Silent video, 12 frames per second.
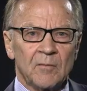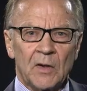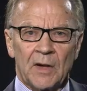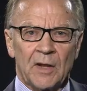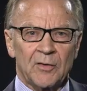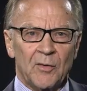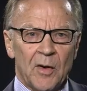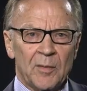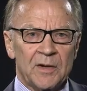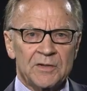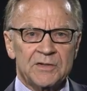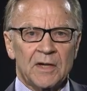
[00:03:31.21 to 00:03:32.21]
It had no
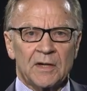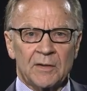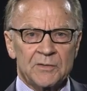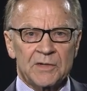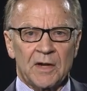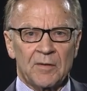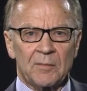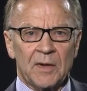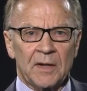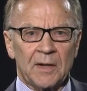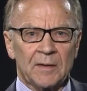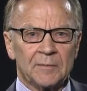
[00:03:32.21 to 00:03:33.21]
army to send. It was out of
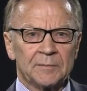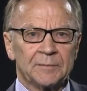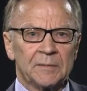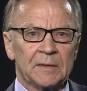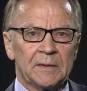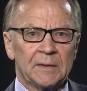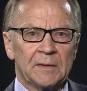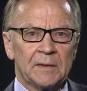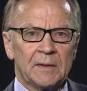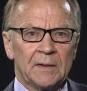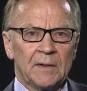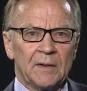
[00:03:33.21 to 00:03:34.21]
money.
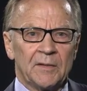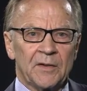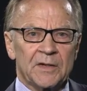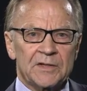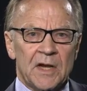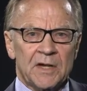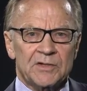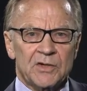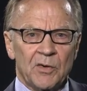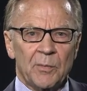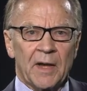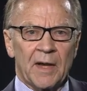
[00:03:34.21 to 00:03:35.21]
Things got
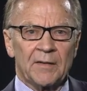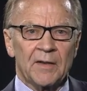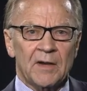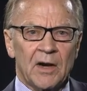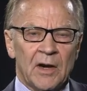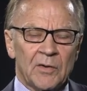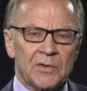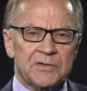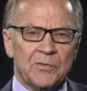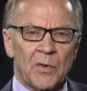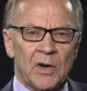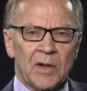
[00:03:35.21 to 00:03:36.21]
so bad that
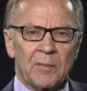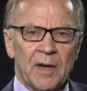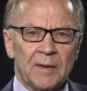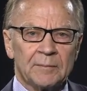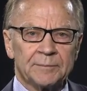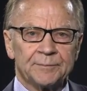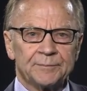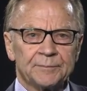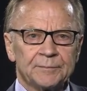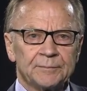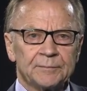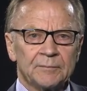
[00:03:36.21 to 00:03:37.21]
Congress rarely met.
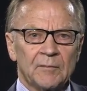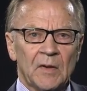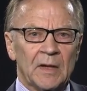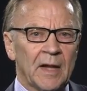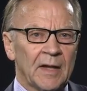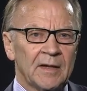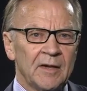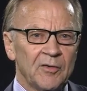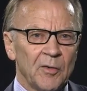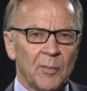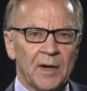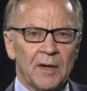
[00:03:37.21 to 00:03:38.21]
It had
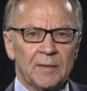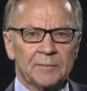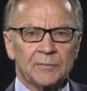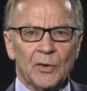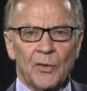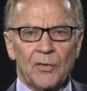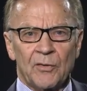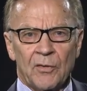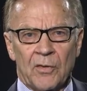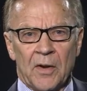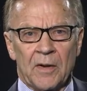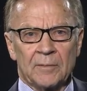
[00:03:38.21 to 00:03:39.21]
neither money nor
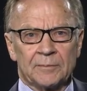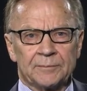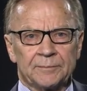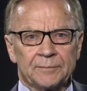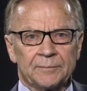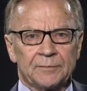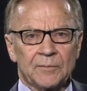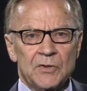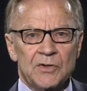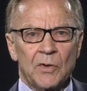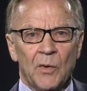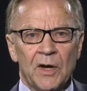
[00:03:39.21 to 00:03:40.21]
authority.
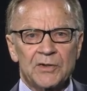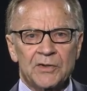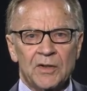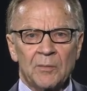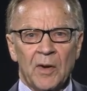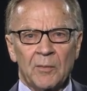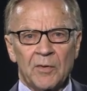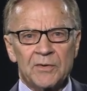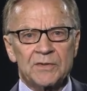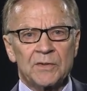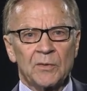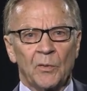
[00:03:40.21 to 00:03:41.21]
So why should the
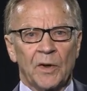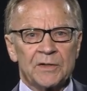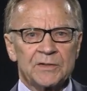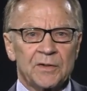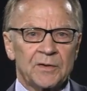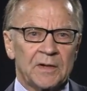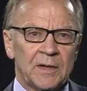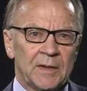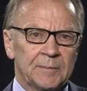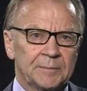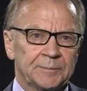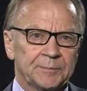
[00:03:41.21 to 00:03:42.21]
members waste their time?